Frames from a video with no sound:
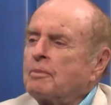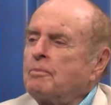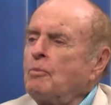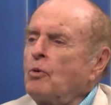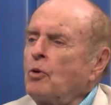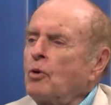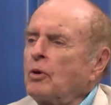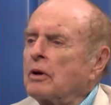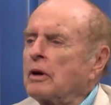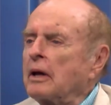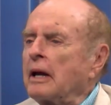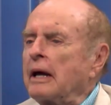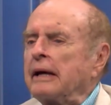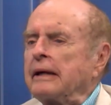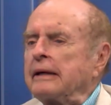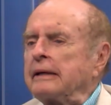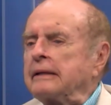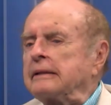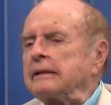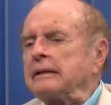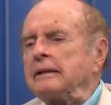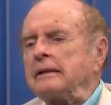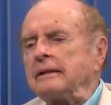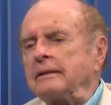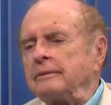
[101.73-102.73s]
look more
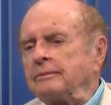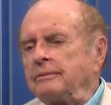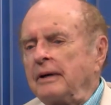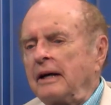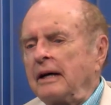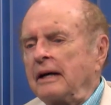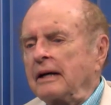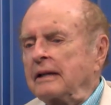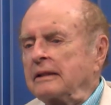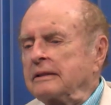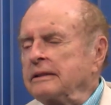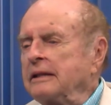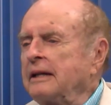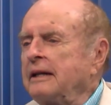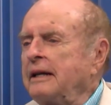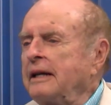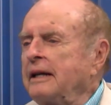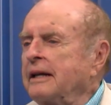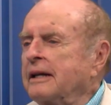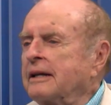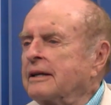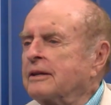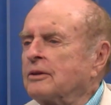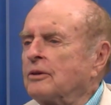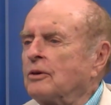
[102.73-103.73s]
like a, uh, a
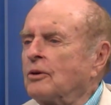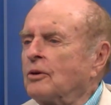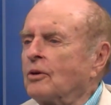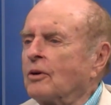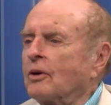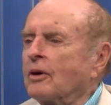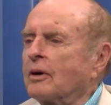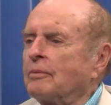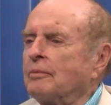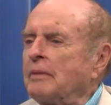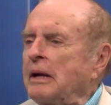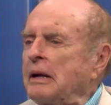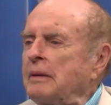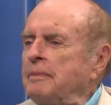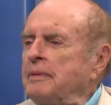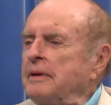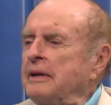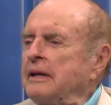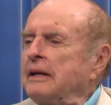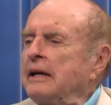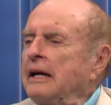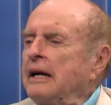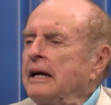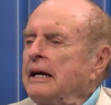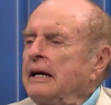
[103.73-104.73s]
clinic or
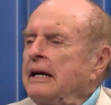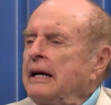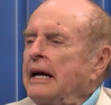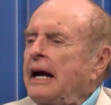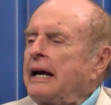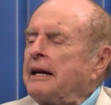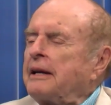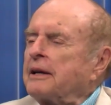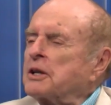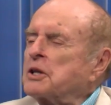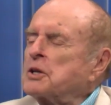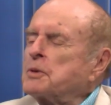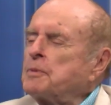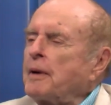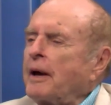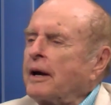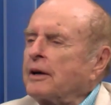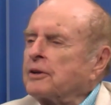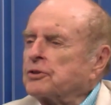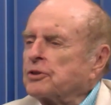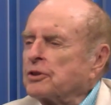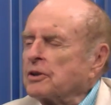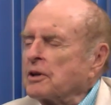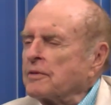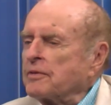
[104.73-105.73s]
maybe an
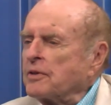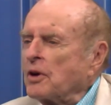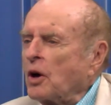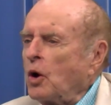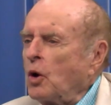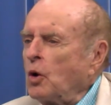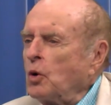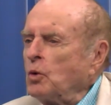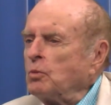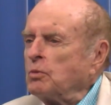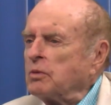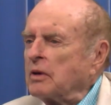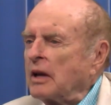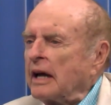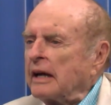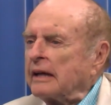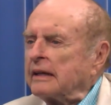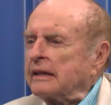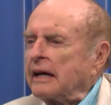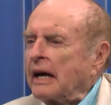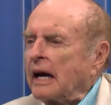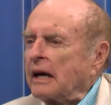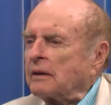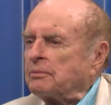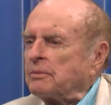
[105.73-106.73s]
expansion of the home
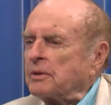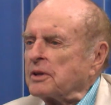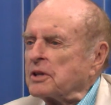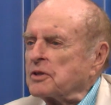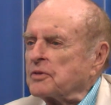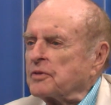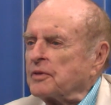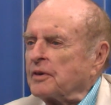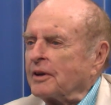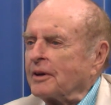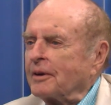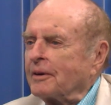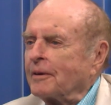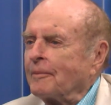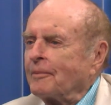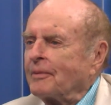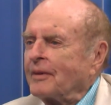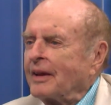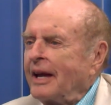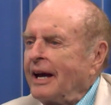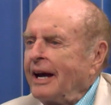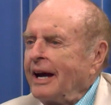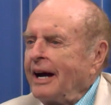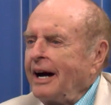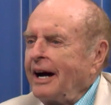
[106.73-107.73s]
like
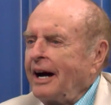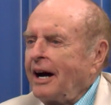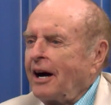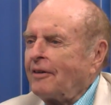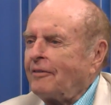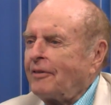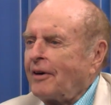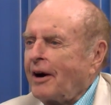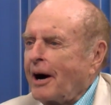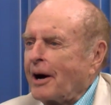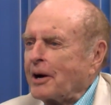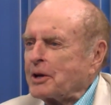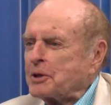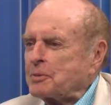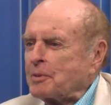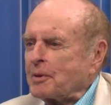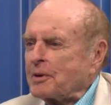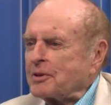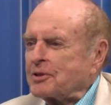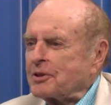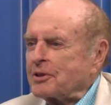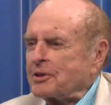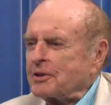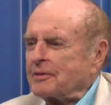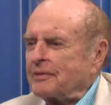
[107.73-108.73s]
atmosphere of
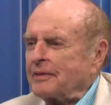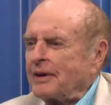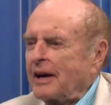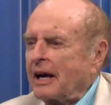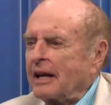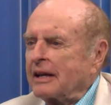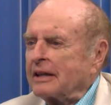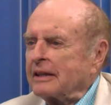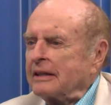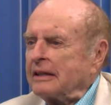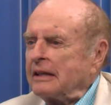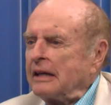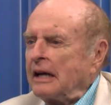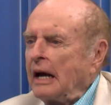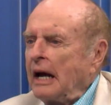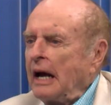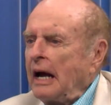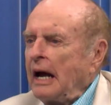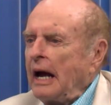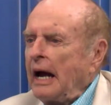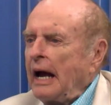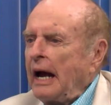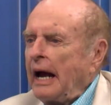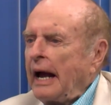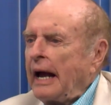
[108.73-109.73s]
Hospice of the Valley.
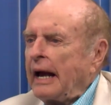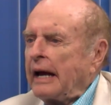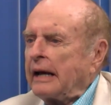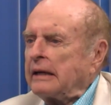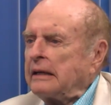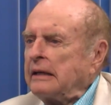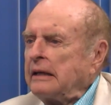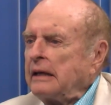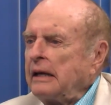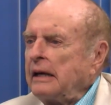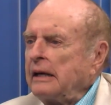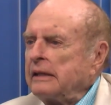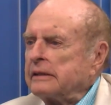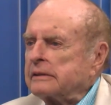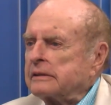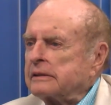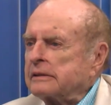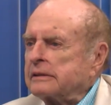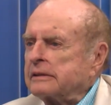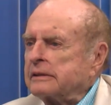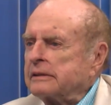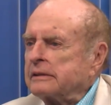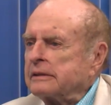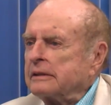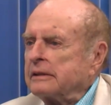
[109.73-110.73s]
And
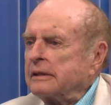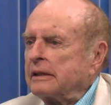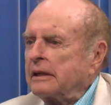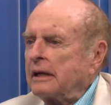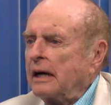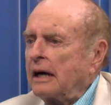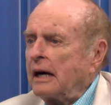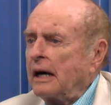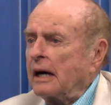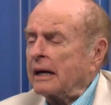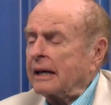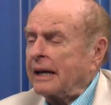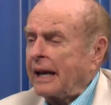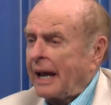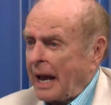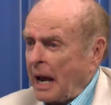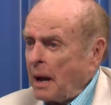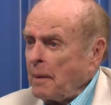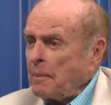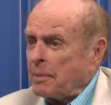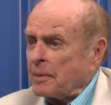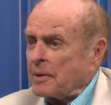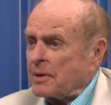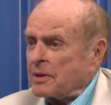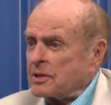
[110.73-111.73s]
it's a
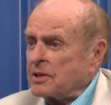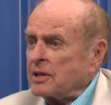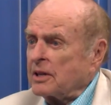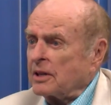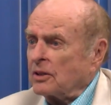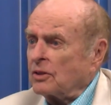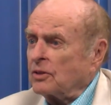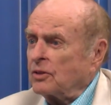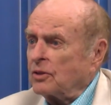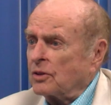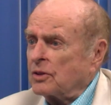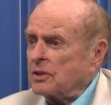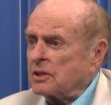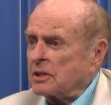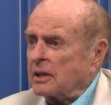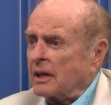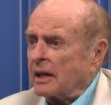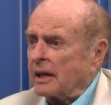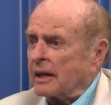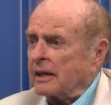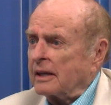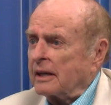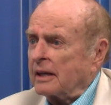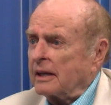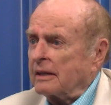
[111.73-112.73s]
campus. It
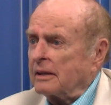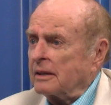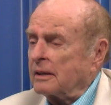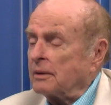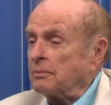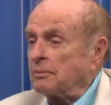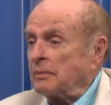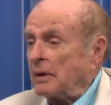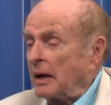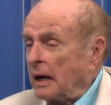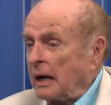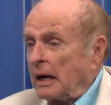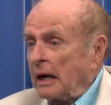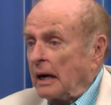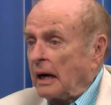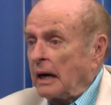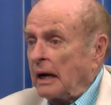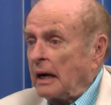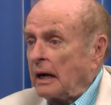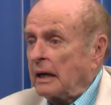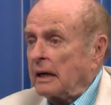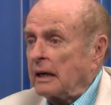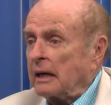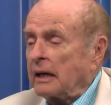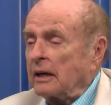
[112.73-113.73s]
looks like a, uh,
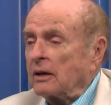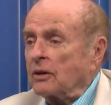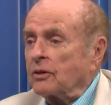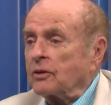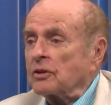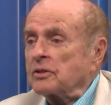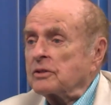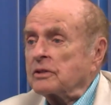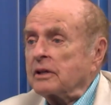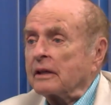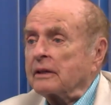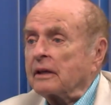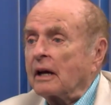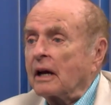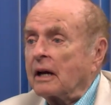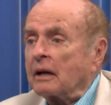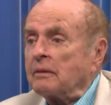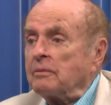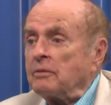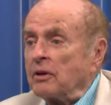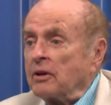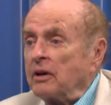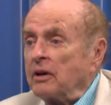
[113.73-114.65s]
a, uh, it looks like a